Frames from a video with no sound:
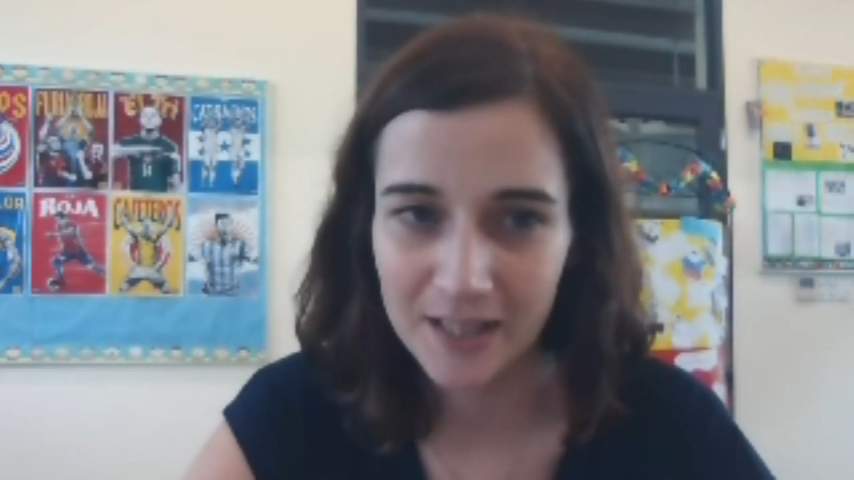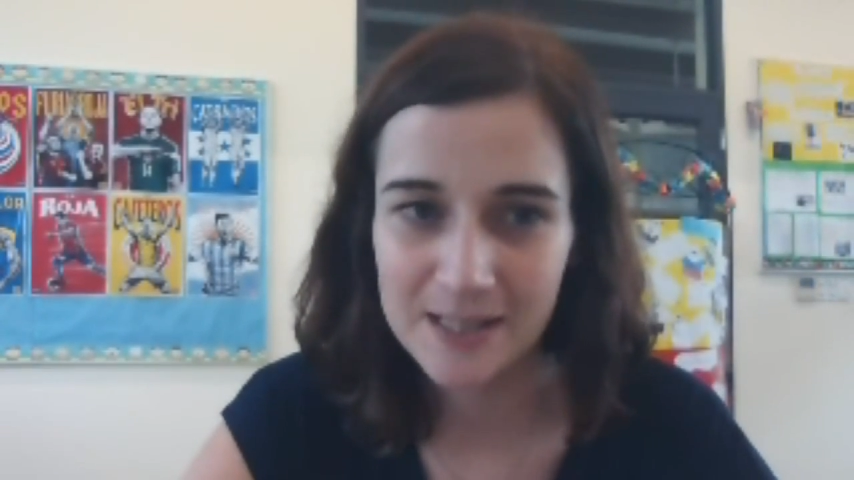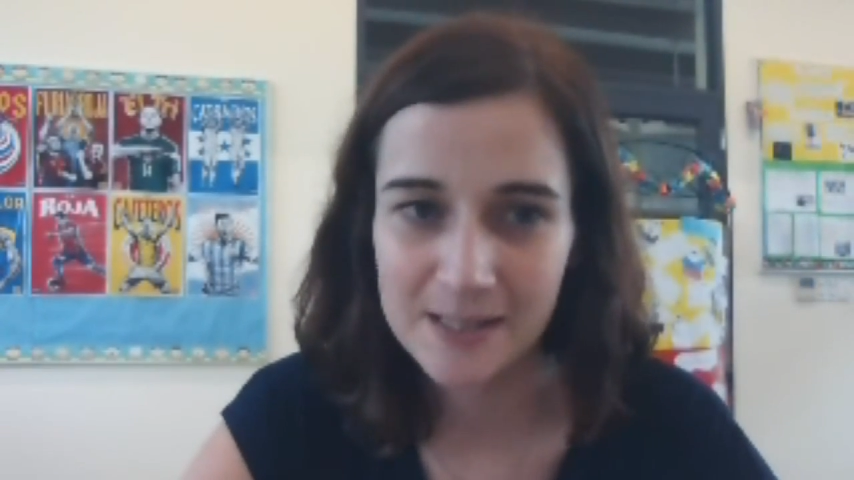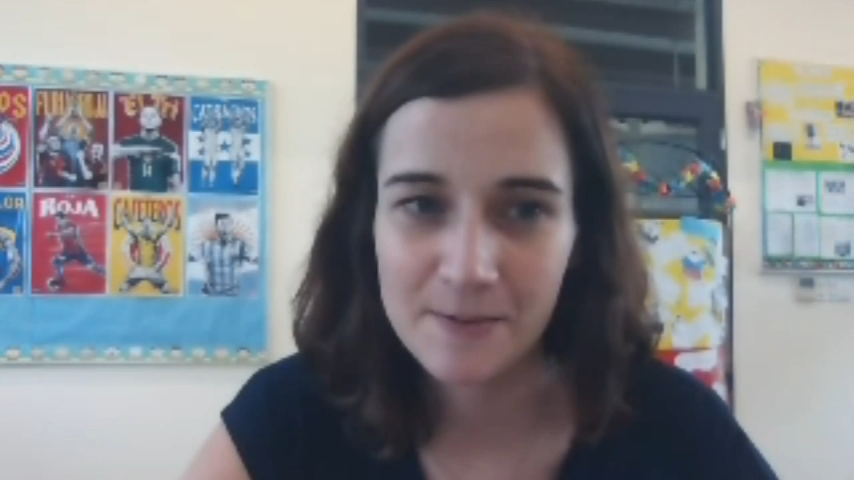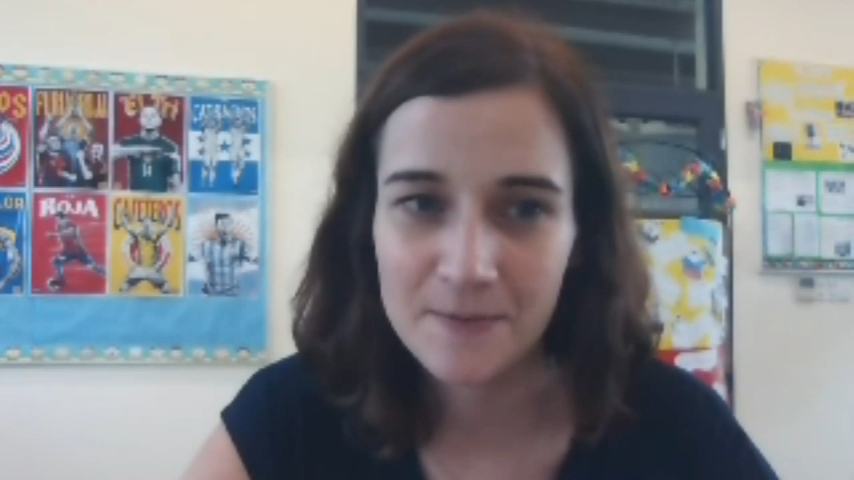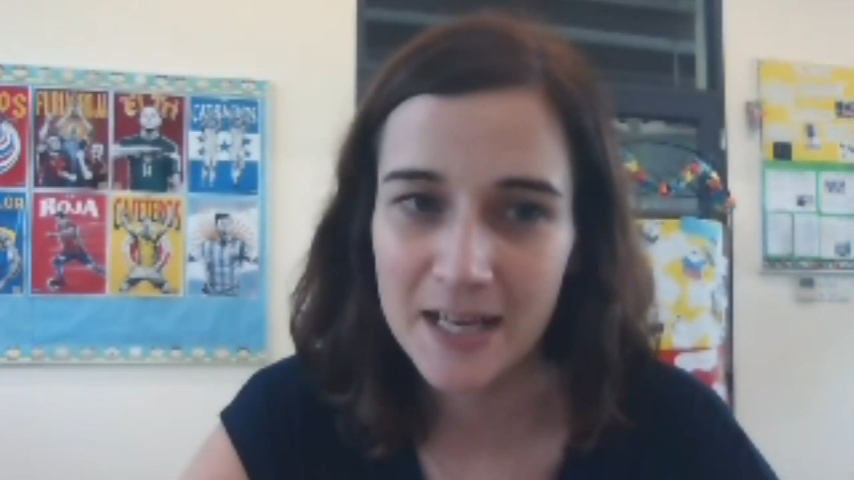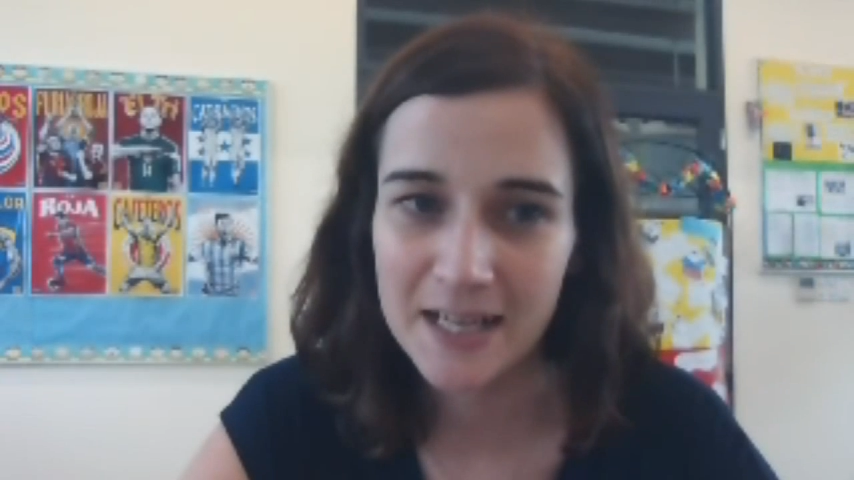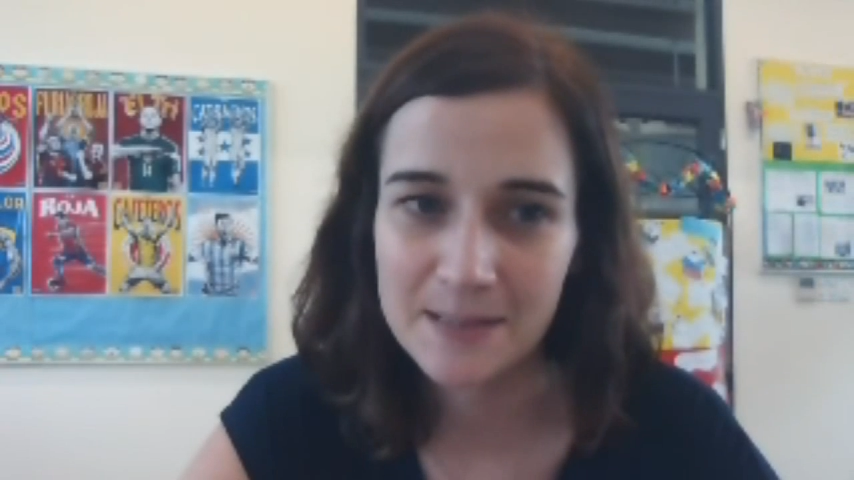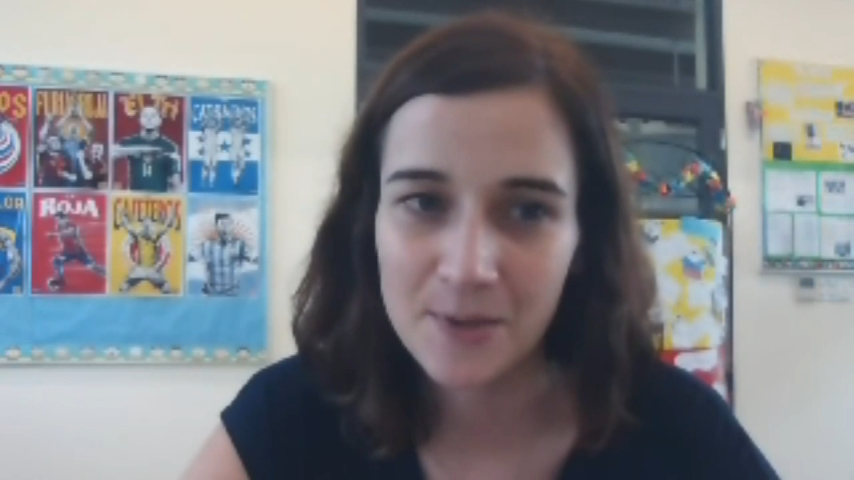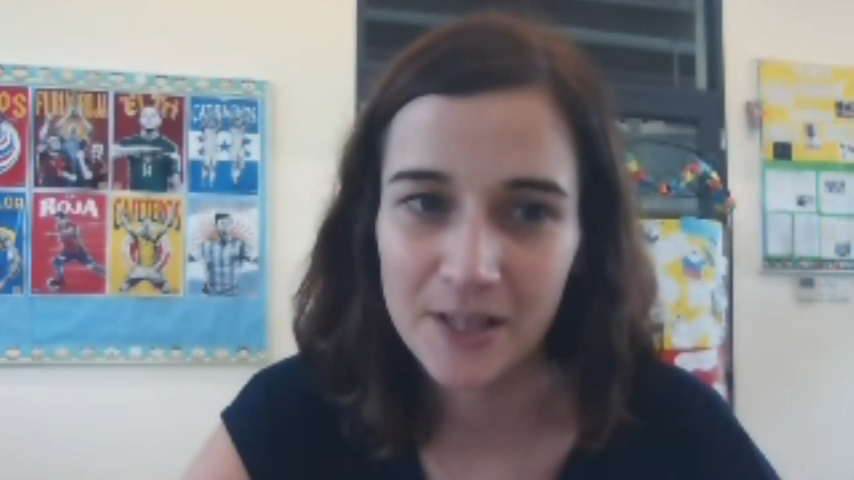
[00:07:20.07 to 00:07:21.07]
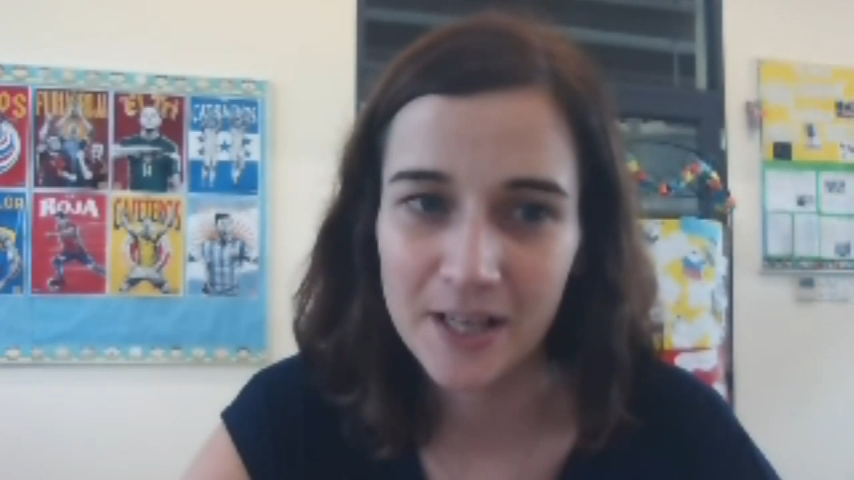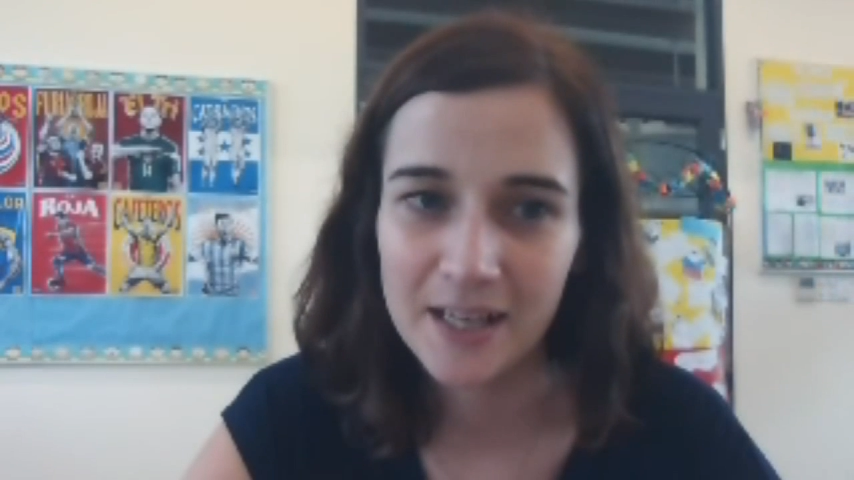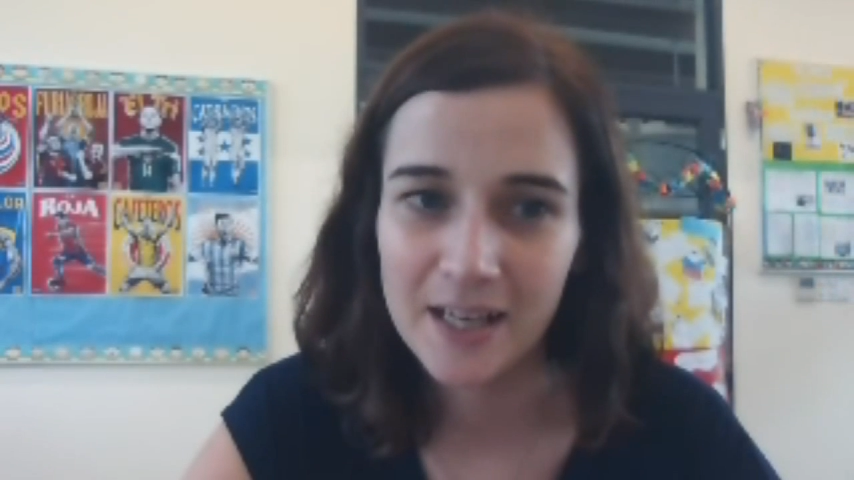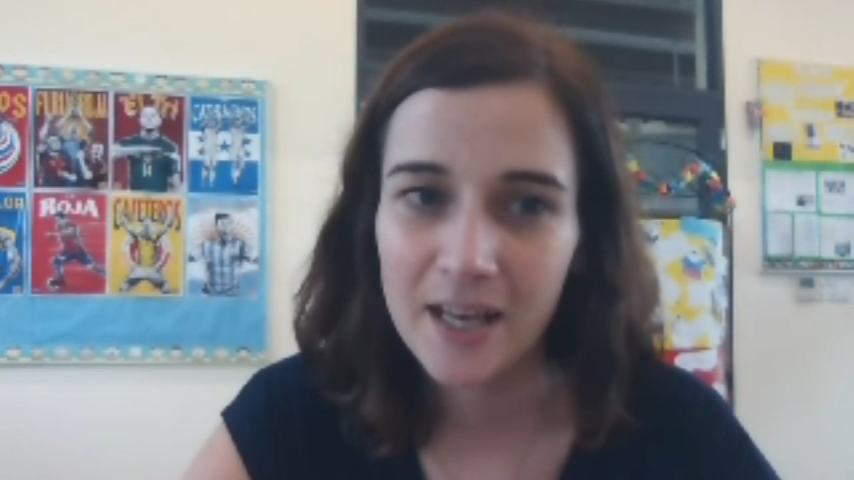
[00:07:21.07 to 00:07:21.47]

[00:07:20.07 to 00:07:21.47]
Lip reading: and to reflect upon it.